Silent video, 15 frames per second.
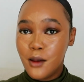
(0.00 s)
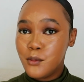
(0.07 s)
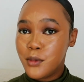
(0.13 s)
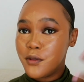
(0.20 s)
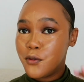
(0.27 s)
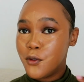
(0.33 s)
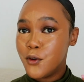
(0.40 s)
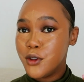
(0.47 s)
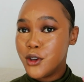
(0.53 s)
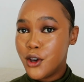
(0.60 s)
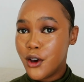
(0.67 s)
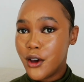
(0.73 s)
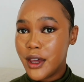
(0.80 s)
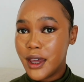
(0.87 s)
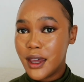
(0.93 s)
before you're
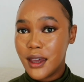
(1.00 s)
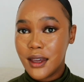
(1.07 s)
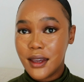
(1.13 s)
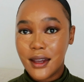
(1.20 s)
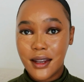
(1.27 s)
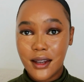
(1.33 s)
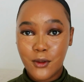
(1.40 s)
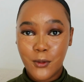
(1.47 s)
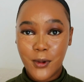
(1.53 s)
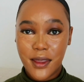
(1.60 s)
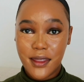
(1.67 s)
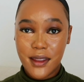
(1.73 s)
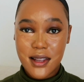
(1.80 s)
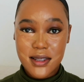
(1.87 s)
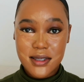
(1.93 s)
going in
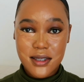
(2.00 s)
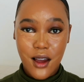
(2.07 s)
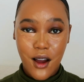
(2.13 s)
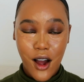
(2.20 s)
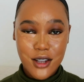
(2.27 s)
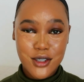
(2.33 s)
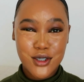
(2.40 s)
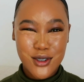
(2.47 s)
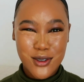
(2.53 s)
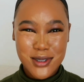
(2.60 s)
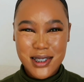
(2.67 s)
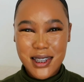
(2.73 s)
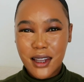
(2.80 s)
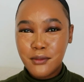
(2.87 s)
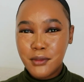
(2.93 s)
with it onto your
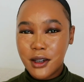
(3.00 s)
skin,